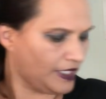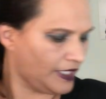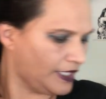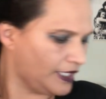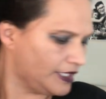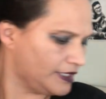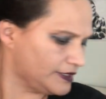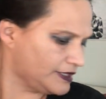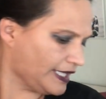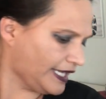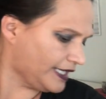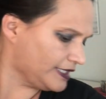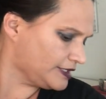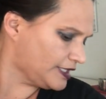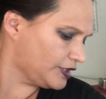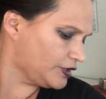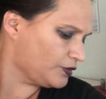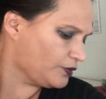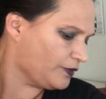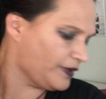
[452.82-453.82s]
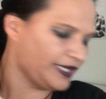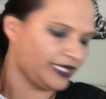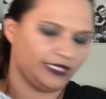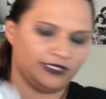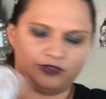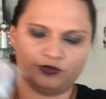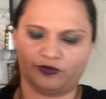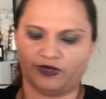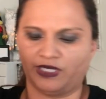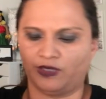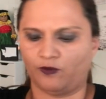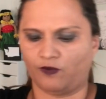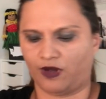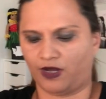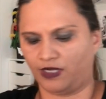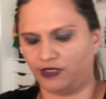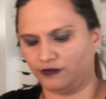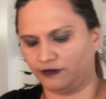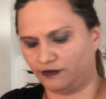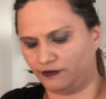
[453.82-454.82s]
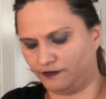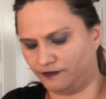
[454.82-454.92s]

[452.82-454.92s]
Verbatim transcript: is, like I said, twenty, twenty watt.